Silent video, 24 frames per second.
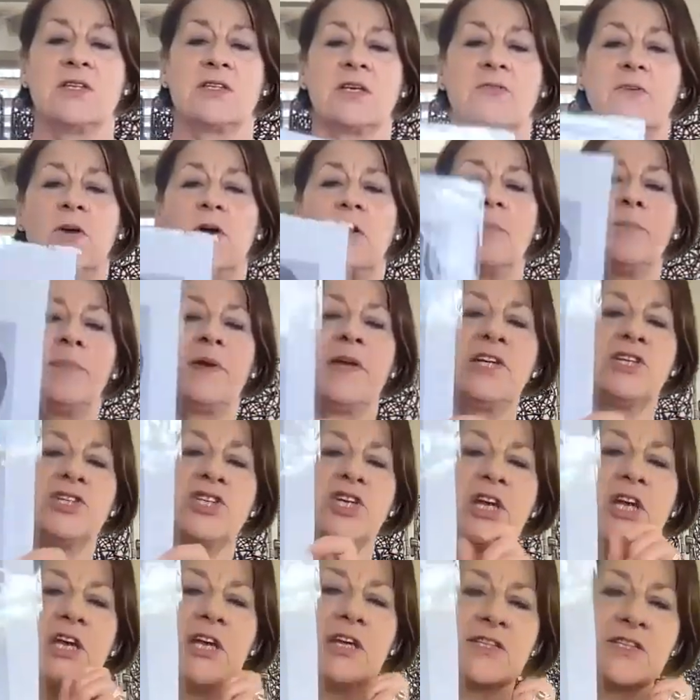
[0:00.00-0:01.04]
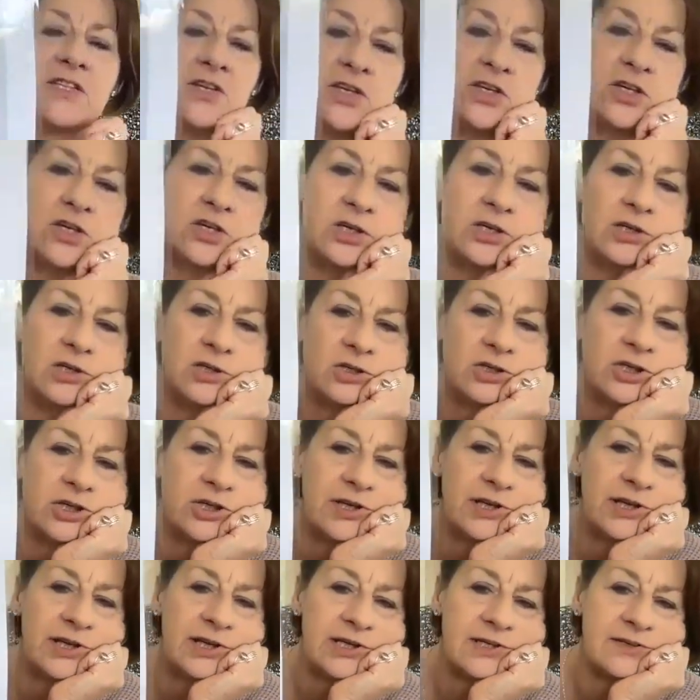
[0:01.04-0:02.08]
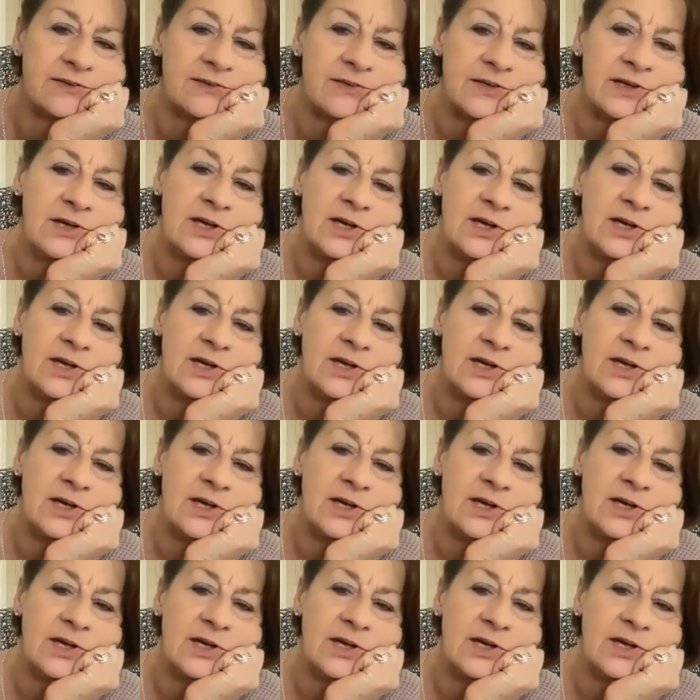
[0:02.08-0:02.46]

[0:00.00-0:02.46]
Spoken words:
So I've got a picture here so you can look at it.